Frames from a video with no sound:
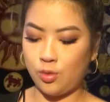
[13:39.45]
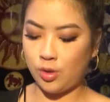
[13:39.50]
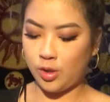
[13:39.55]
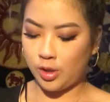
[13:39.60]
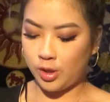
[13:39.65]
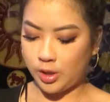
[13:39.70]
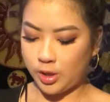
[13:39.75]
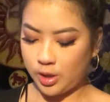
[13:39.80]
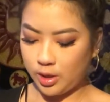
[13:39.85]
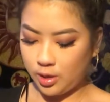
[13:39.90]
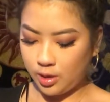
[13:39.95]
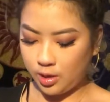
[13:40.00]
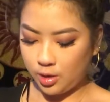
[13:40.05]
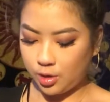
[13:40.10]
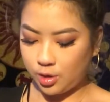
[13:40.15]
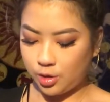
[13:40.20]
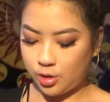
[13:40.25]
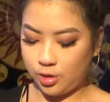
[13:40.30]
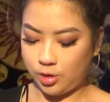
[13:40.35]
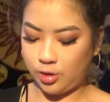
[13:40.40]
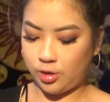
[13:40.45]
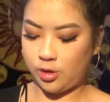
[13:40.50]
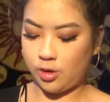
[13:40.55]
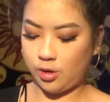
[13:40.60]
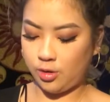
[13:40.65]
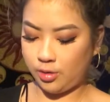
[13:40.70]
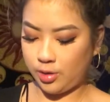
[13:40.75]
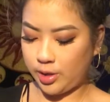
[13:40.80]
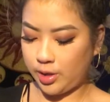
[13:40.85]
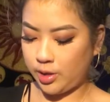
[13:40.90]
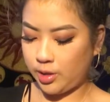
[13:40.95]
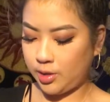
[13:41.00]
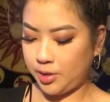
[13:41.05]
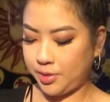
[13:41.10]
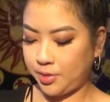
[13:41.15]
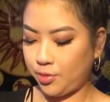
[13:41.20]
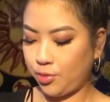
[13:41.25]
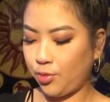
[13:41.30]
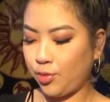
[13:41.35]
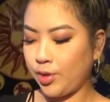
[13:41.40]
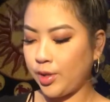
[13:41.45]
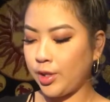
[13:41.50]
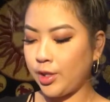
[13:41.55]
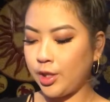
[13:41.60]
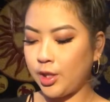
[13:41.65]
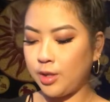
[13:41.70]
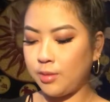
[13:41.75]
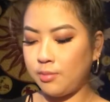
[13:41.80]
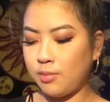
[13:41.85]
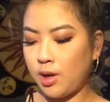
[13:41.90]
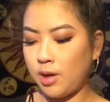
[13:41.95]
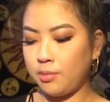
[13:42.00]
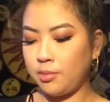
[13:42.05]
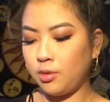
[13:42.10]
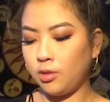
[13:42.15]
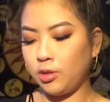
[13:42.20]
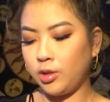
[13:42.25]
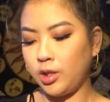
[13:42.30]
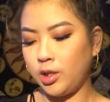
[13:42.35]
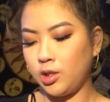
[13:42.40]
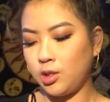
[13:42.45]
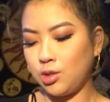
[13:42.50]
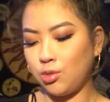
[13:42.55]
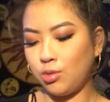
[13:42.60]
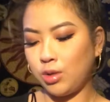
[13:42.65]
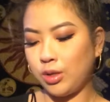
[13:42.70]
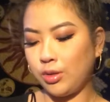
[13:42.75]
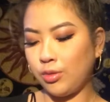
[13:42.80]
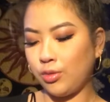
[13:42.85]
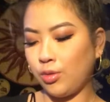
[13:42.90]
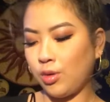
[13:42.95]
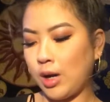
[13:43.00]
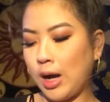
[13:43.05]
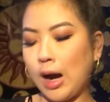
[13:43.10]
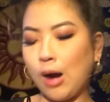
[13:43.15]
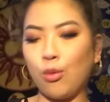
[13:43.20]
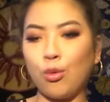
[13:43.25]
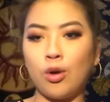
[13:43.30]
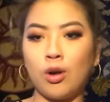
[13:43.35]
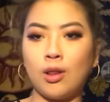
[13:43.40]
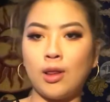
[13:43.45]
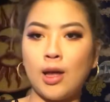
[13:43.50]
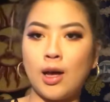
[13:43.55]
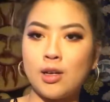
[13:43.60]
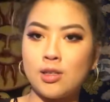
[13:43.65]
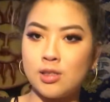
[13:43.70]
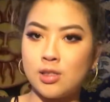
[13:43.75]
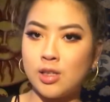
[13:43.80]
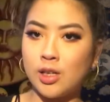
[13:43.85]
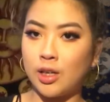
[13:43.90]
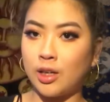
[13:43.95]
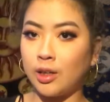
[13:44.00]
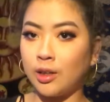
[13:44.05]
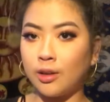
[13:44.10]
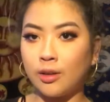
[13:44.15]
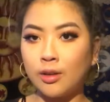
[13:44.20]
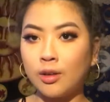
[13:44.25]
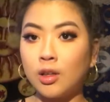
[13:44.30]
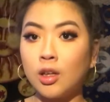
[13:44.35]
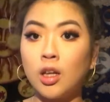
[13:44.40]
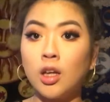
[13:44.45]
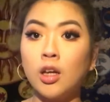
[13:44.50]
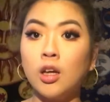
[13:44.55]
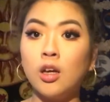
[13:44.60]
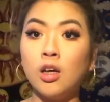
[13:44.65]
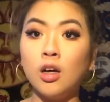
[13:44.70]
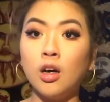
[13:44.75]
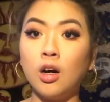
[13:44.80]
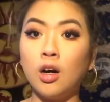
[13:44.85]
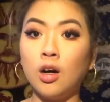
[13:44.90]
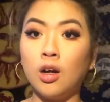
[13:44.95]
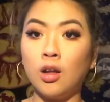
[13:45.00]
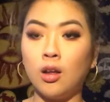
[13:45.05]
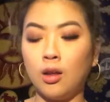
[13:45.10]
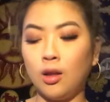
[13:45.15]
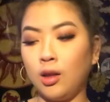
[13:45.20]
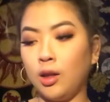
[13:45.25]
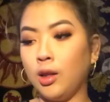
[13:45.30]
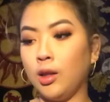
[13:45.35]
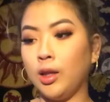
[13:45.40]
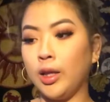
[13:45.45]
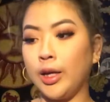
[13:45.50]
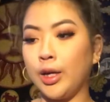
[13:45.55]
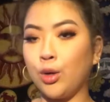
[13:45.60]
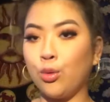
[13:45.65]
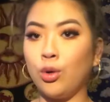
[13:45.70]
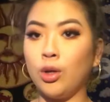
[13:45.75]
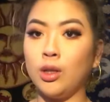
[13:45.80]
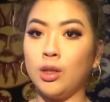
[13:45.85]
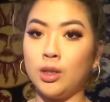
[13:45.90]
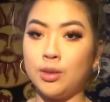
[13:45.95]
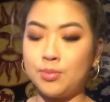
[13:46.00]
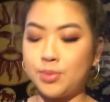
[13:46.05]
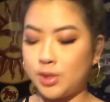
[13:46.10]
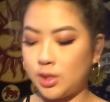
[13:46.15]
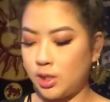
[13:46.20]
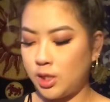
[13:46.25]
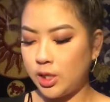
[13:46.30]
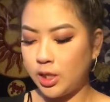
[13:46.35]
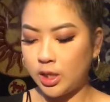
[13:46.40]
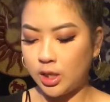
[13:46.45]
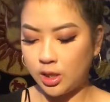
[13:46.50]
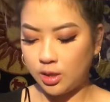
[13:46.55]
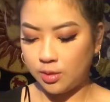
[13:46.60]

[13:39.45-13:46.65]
We're gonna go in with the Maybelline 24-hour lasting liquid lipstick,